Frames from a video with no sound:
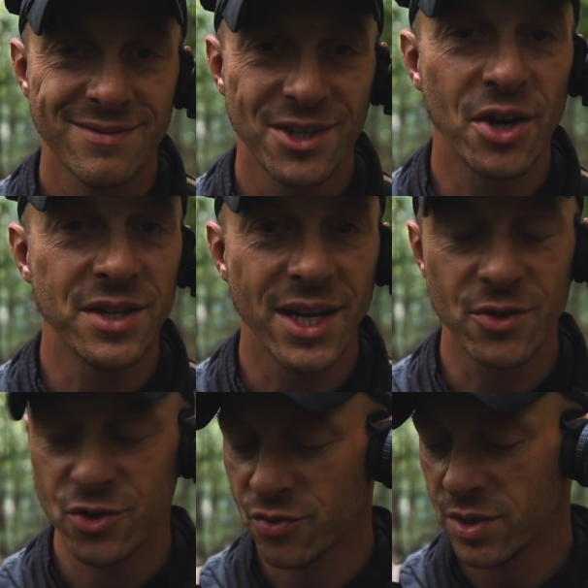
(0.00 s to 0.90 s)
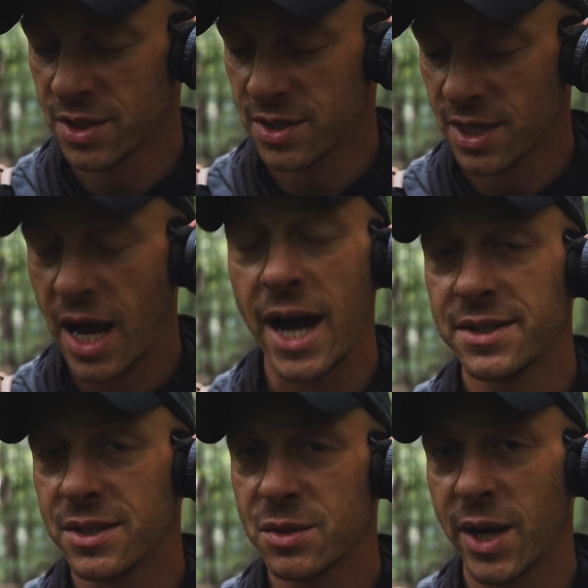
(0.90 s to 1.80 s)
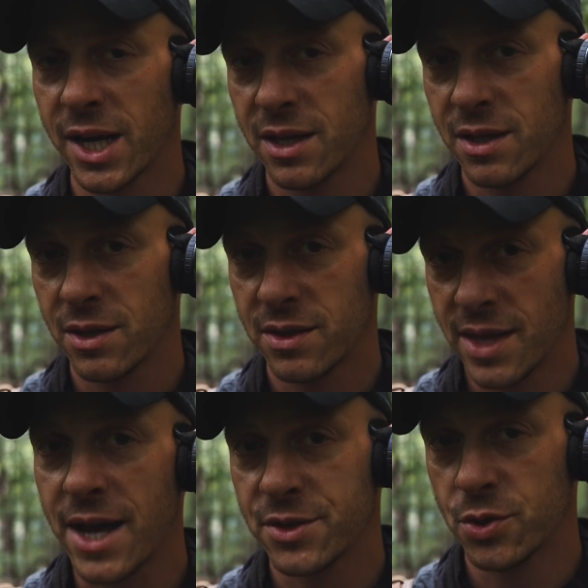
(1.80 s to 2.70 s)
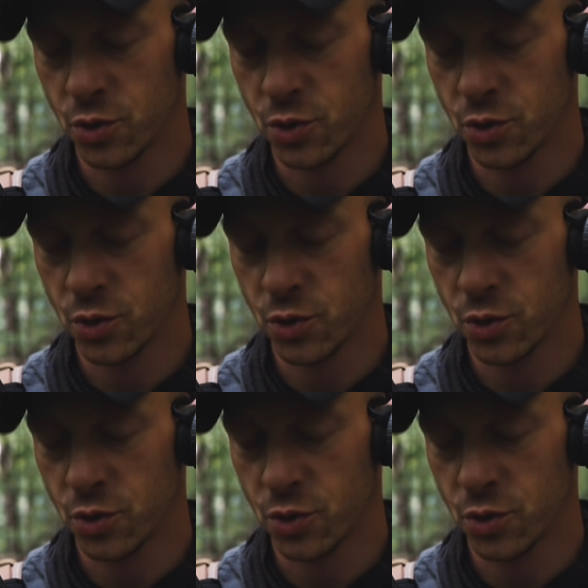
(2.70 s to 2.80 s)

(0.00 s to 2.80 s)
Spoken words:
cutting down trees. I suspect that's who